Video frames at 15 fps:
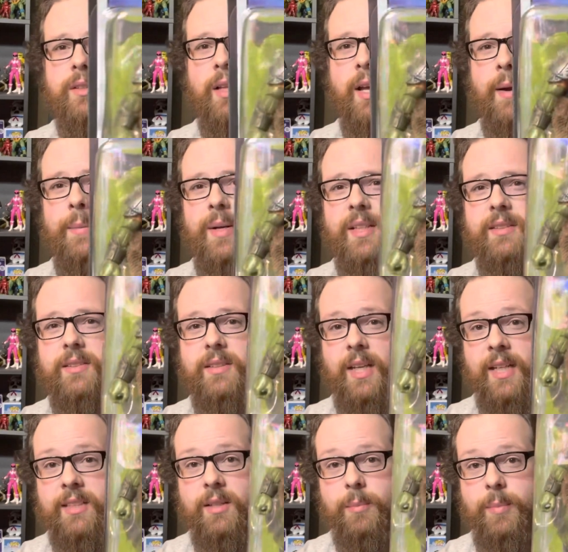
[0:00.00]
I mean,
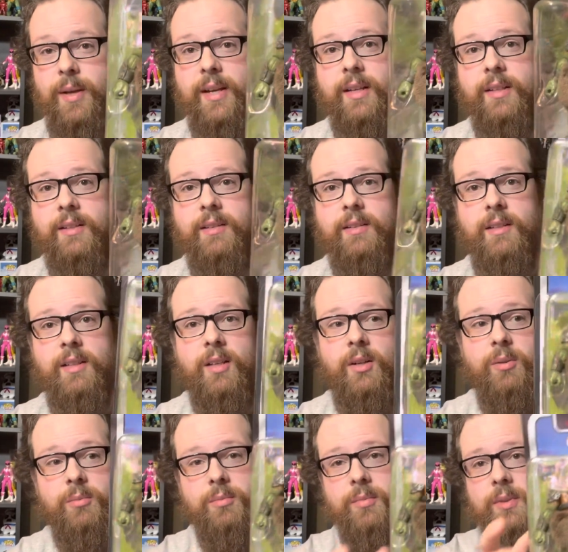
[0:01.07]
it's a big, you
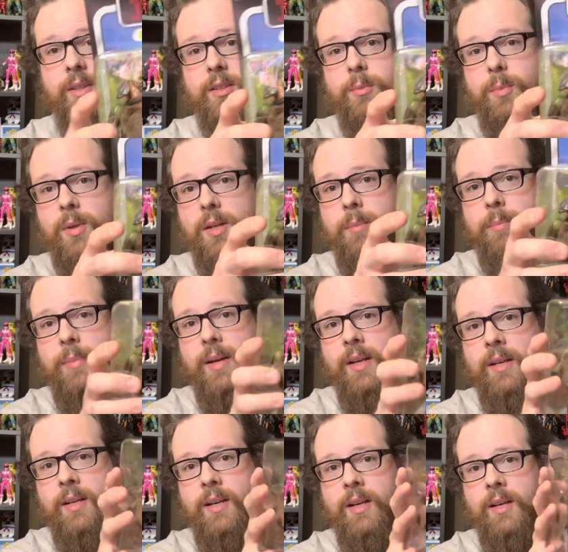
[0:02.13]
know, it's a pretty
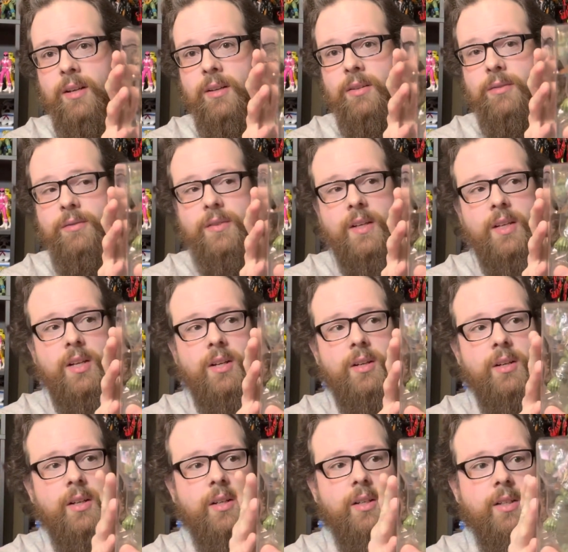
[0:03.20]
big figure.